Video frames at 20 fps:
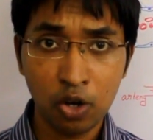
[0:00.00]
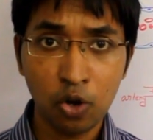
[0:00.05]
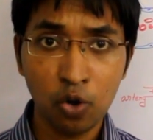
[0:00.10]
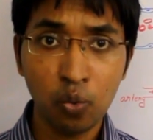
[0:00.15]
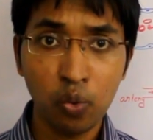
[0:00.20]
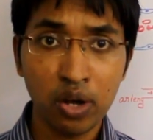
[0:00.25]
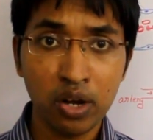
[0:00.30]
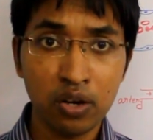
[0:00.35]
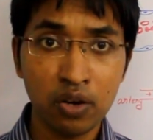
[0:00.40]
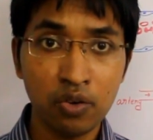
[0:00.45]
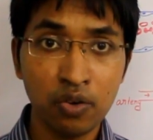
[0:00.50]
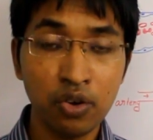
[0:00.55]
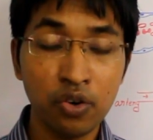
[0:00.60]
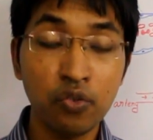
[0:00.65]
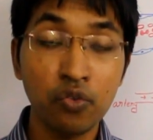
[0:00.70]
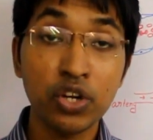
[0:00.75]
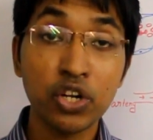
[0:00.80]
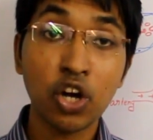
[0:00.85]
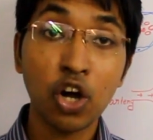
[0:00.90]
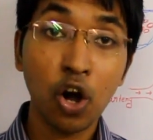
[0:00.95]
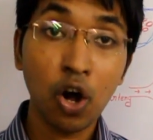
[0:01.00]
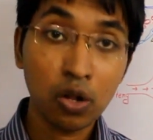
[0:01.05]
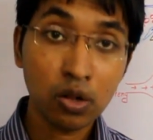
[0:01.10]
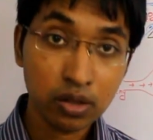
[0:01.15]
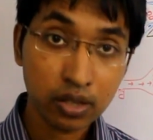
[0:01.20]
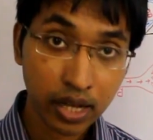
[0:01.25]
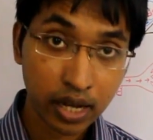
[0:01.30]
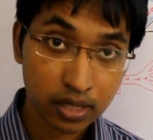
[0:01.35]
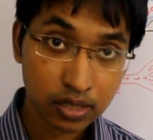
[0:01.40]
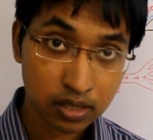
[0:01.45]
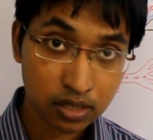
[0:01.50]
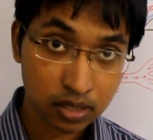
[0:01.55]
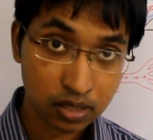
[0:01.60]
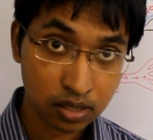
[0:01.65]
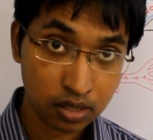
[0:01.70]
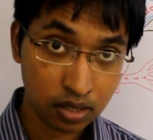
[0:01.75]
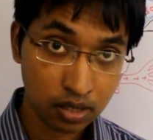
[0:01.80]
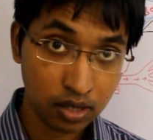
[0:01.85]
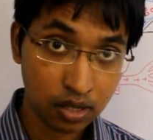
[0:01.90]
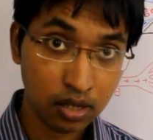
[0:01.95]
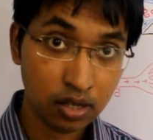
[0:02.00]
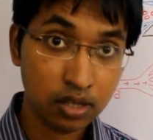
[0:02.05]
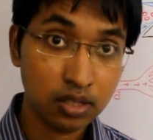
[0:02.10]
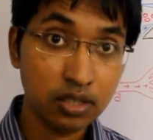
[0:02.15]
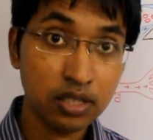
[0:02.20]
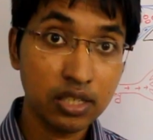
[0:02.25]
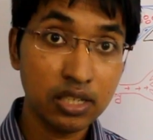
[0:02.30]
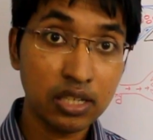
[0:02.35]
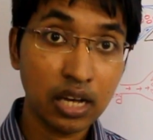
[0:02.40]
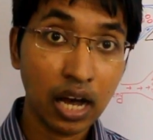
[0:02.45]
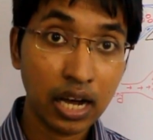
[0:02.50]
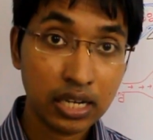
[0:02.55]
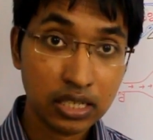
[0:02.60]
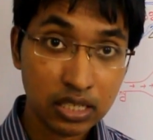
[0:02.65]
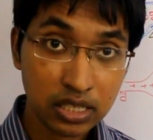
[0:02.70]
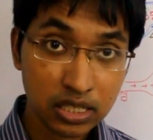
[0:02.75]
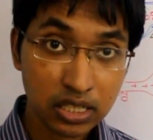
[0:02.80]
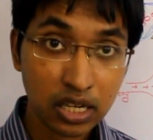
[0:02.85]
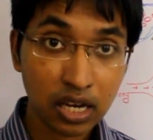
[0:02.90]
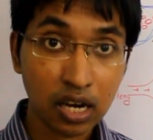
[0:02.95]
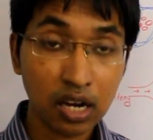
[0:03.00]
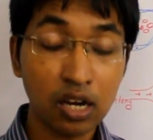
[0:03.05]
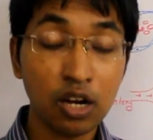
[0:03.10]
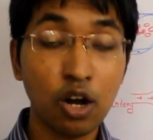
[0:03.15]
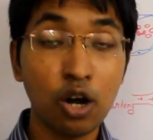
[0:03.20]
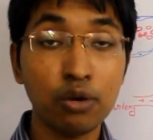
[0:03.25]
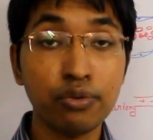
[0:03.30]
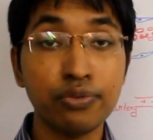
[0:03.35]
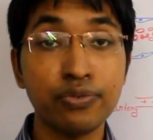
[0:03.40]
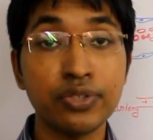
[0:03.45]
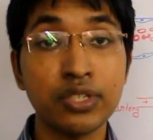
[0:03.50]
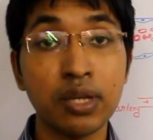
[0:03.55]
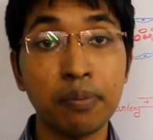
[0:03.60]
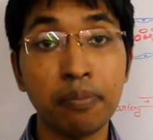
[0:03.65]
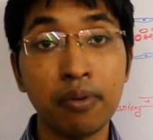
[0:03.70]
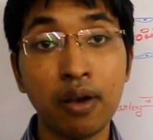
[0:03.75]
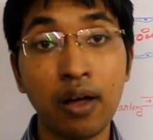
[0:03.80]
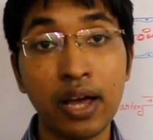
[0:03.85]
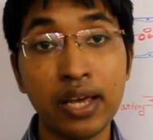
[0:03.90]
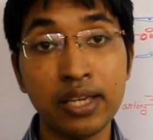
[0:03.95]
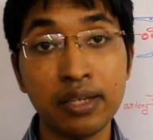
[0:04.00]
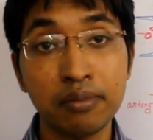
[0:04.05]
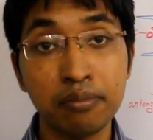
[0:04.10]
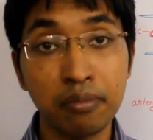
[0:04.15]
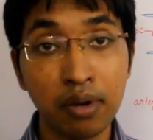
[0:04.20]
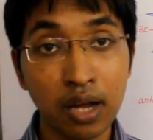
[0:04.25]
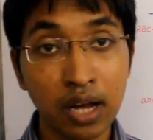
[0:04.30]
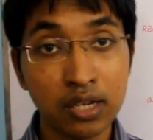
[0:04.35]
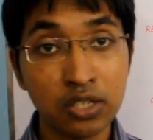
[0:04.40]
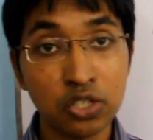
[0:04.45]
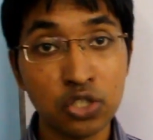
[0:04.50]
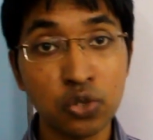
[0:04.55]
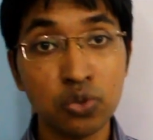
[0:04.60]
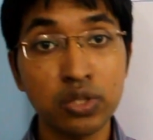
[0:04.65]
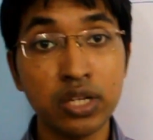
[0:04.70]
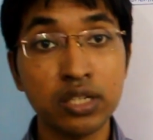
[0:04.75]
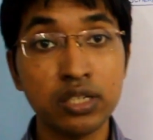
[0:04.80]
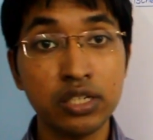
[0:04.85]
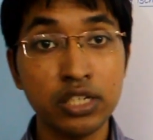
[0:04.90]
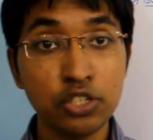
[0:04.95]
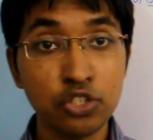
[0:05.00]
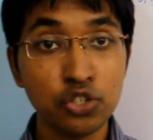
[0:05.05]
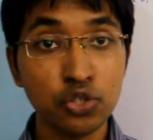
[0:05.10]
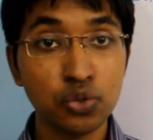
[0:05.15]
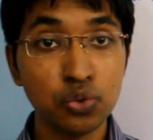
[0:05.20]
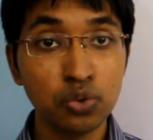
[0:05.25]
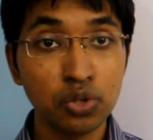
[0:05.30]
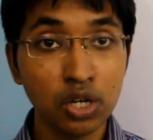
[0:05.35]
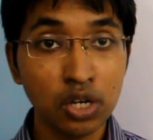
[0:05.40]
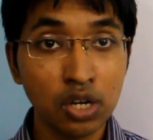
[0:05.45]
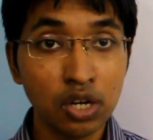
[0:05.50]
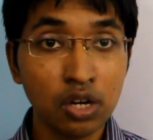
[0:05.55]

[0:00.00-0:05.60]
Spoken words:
Well, recall that the idea of supplying blood to the tissue